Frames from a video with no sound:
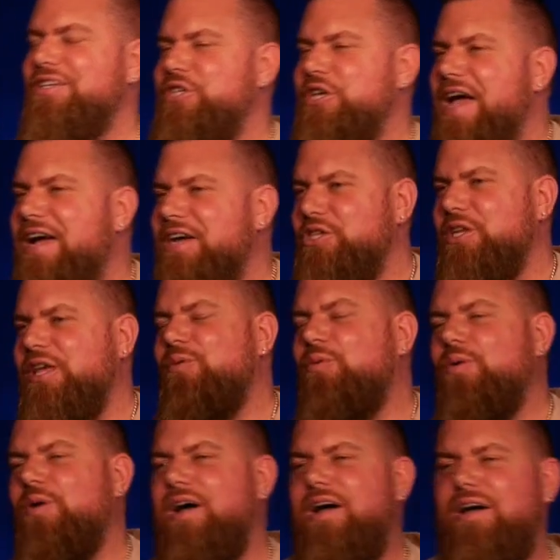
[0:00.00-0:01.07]
she
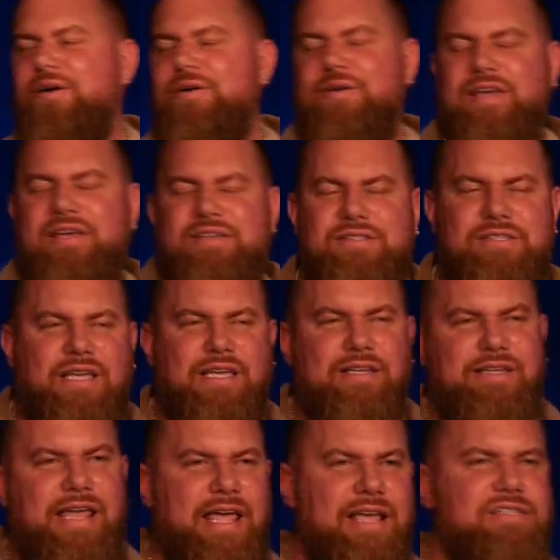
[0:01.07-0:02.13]
actually uh, is
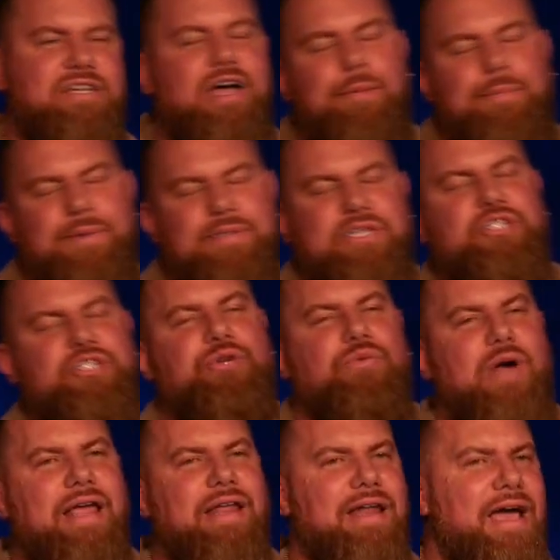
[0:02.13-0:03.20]
in dance competition
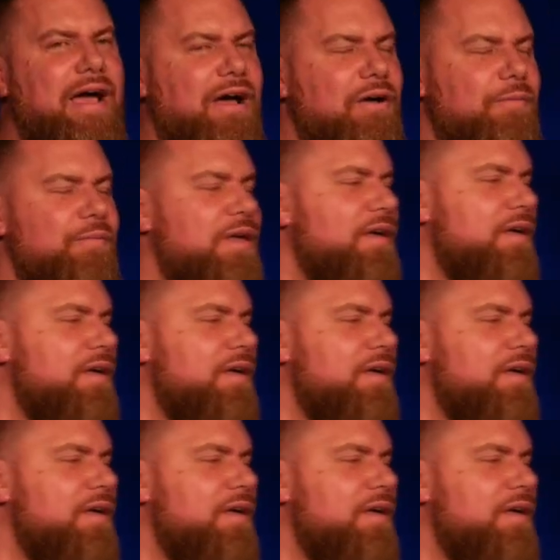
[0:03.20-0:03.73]
right now.